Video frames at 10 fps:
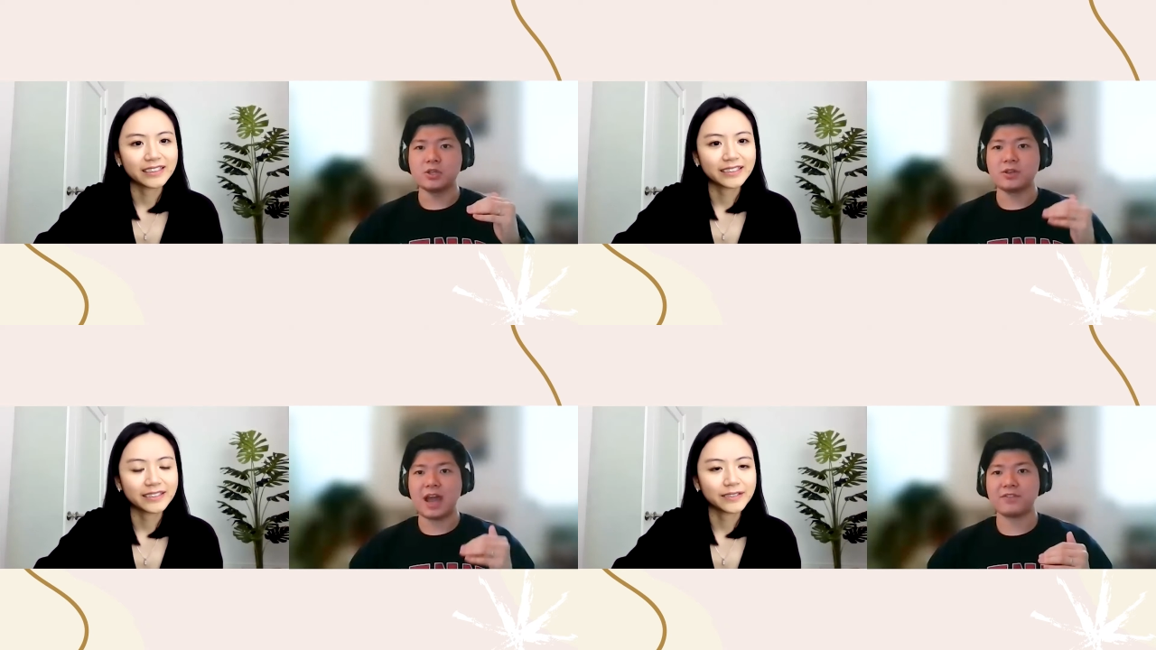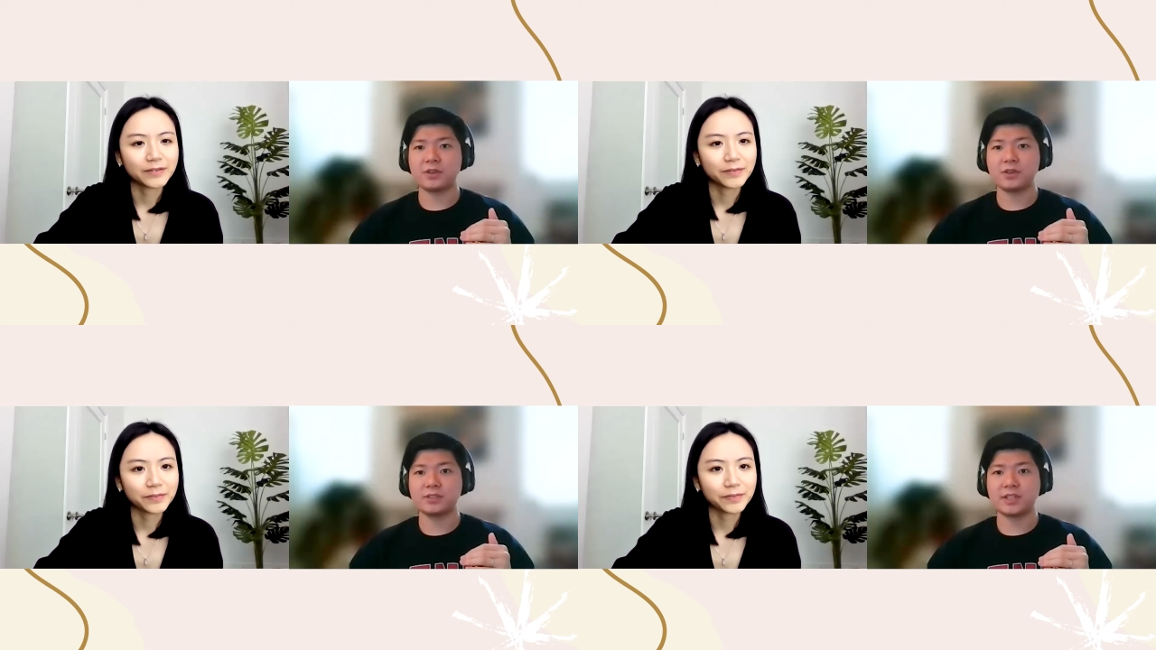Speaker 1: you have to
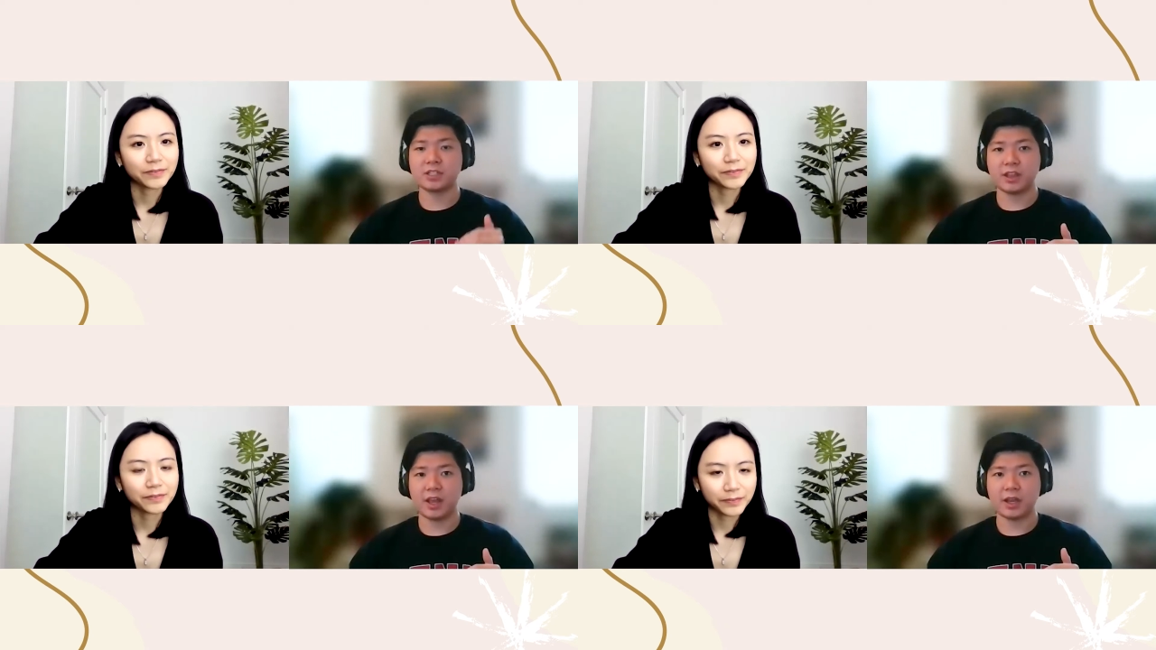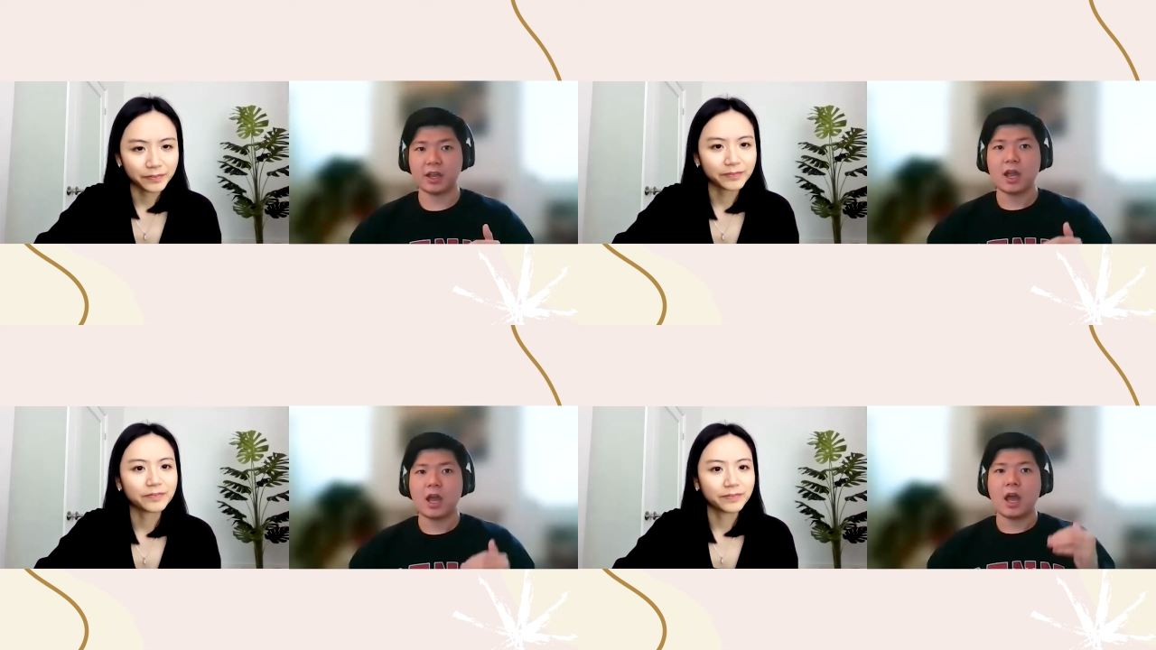do such thing
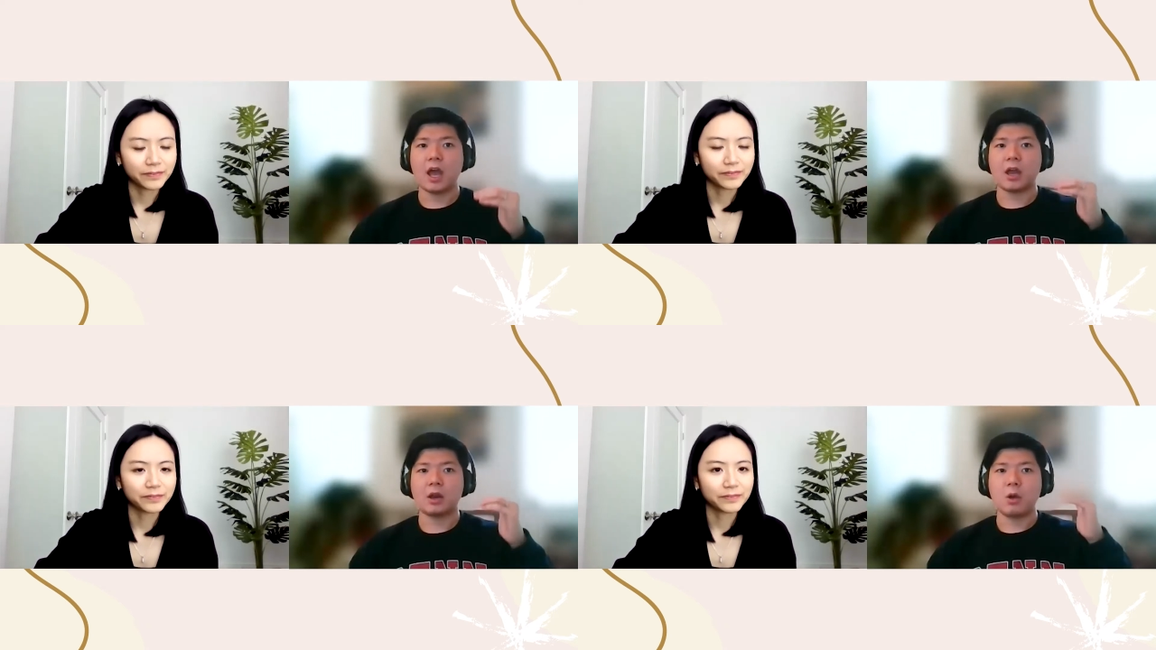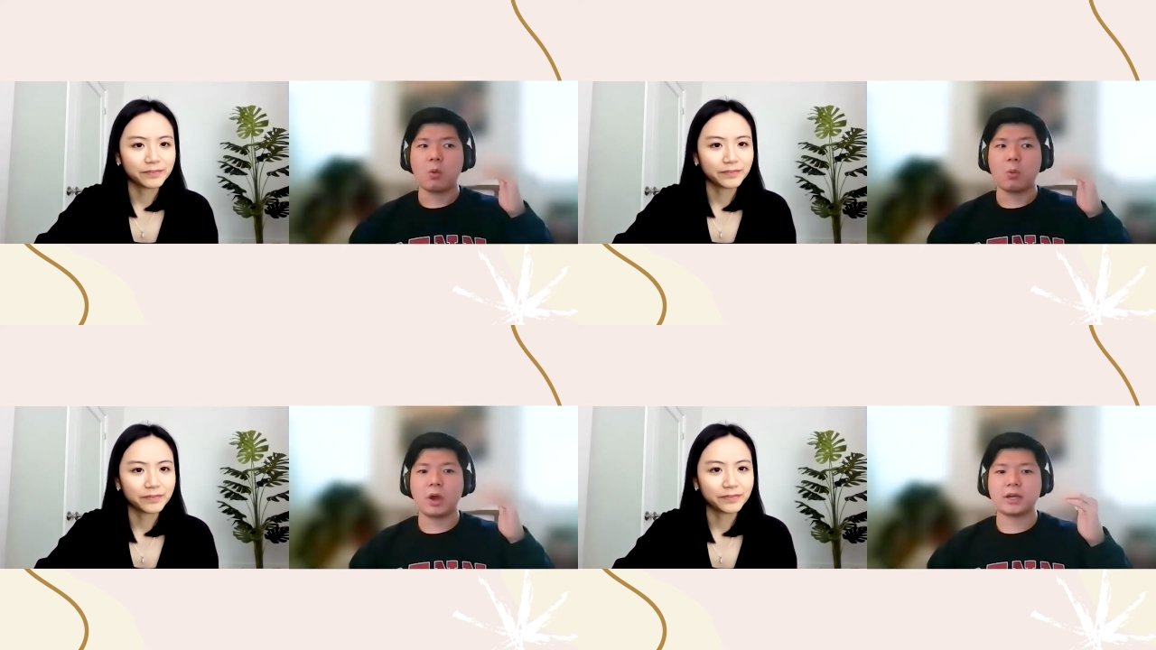and
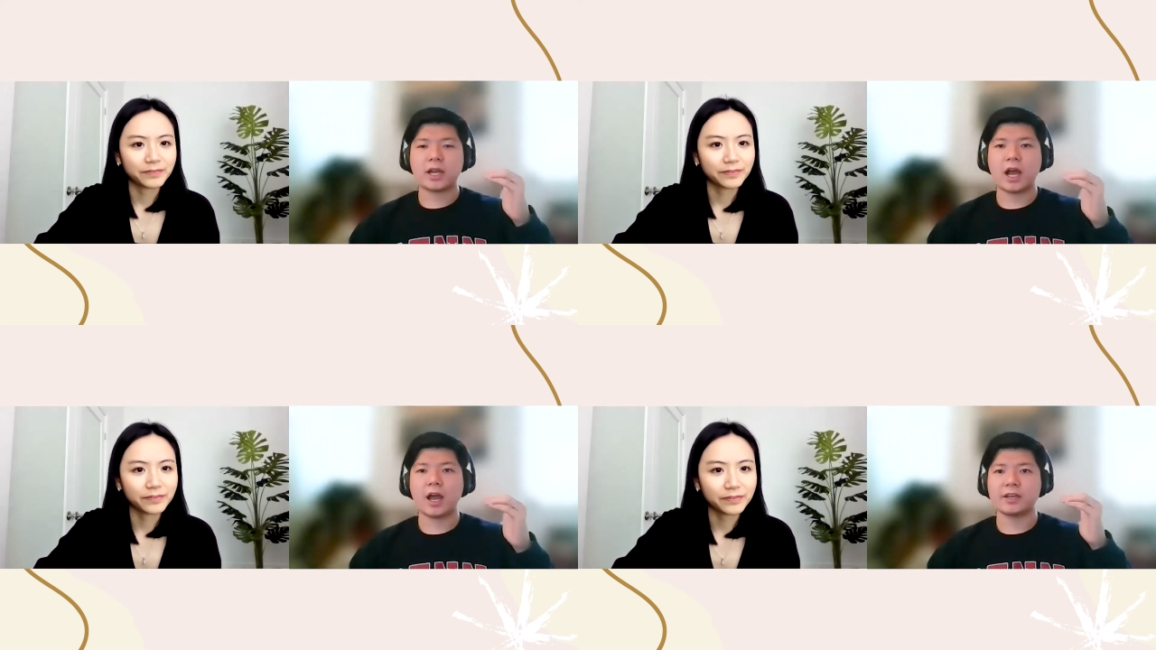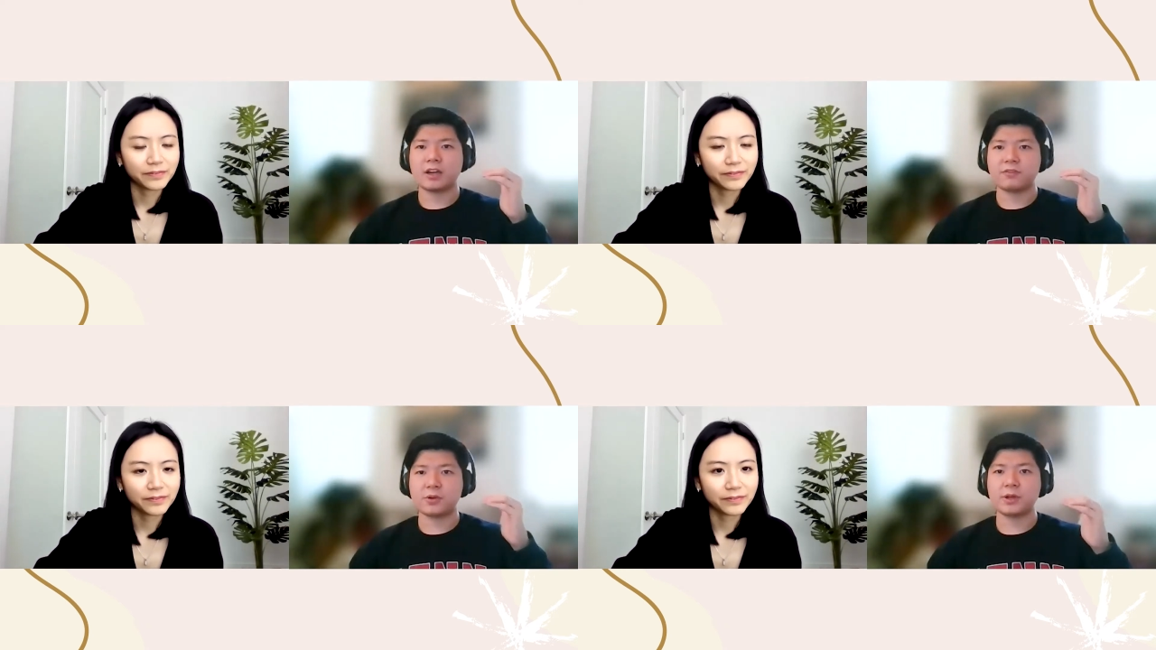what kind
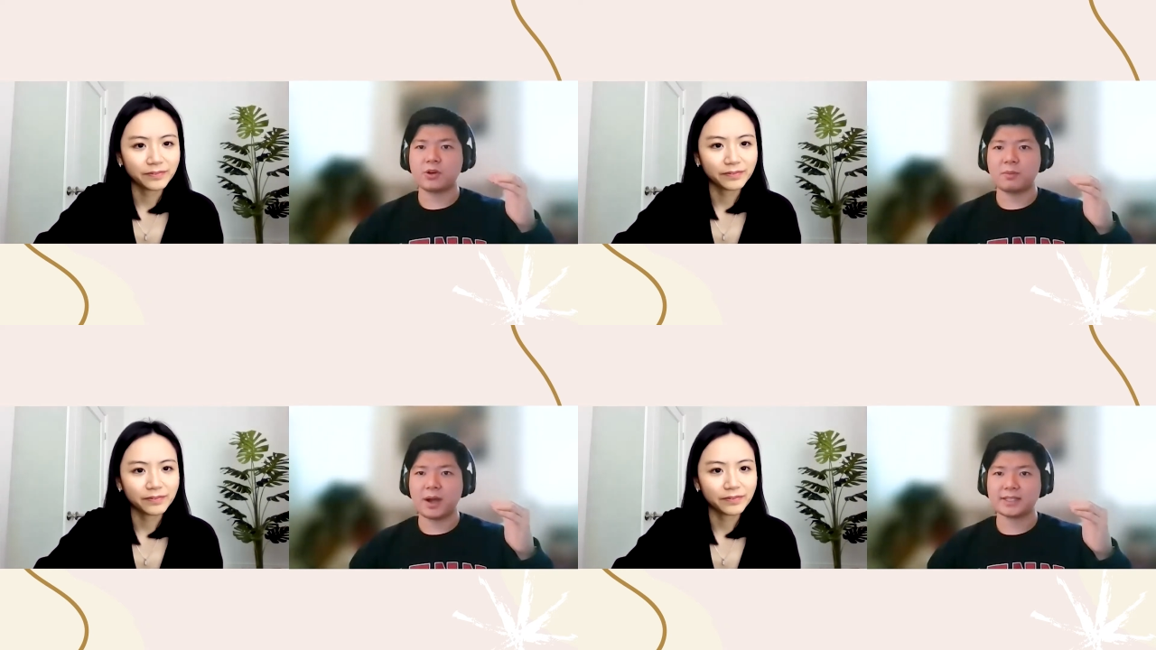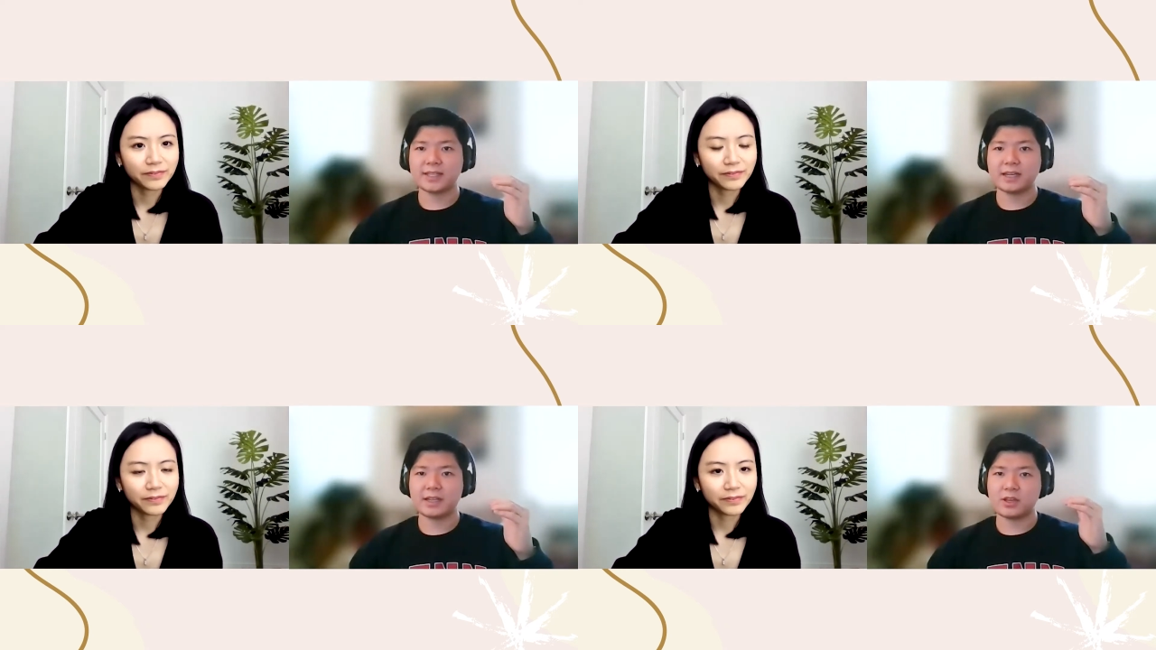of critical
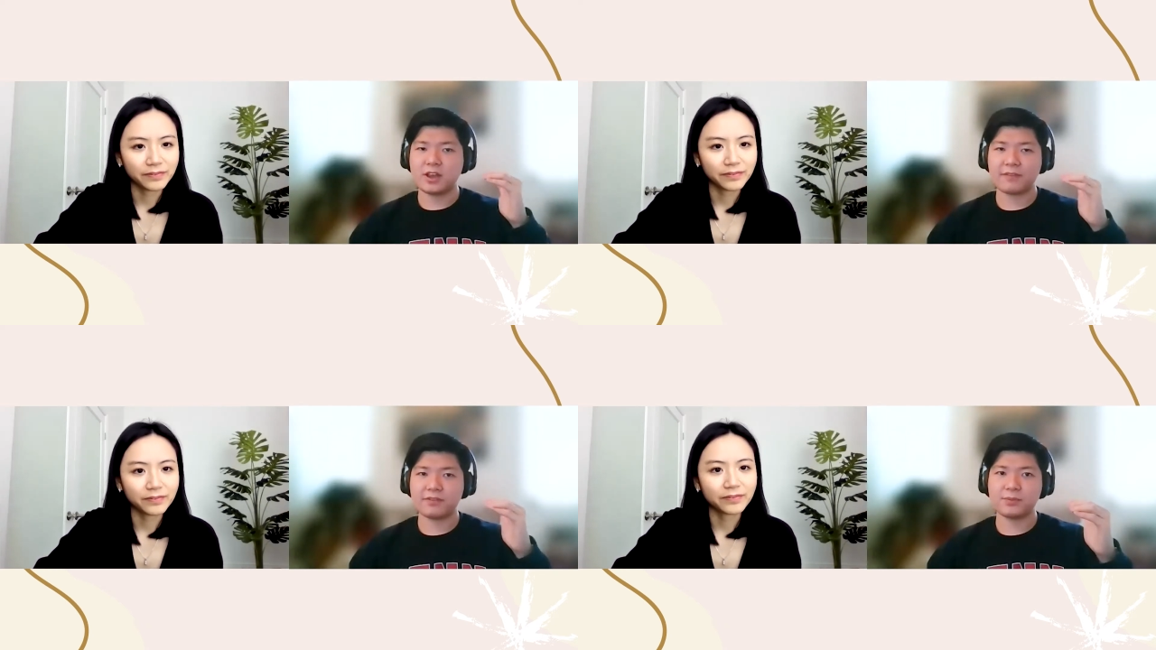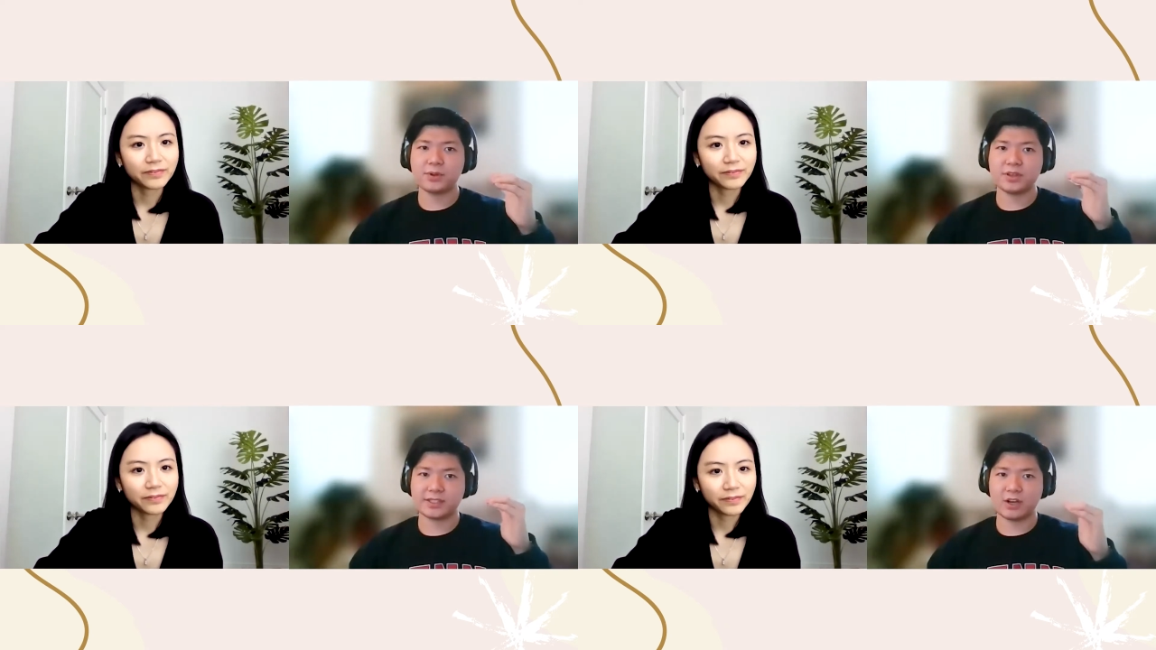mindset you have to put
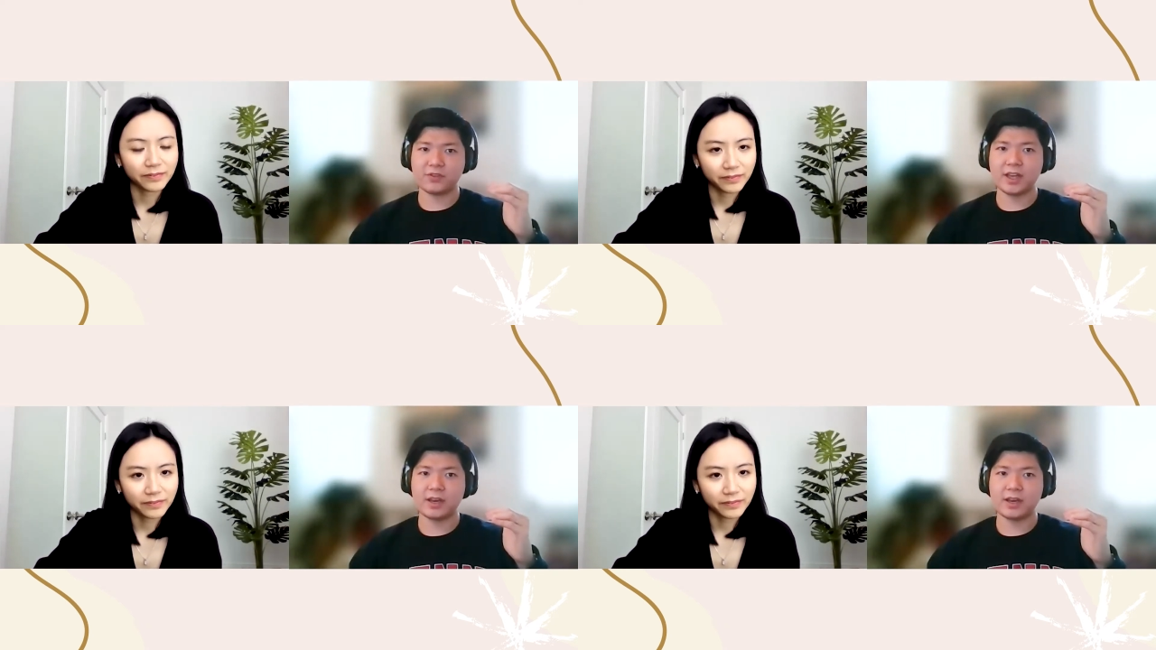yourself in,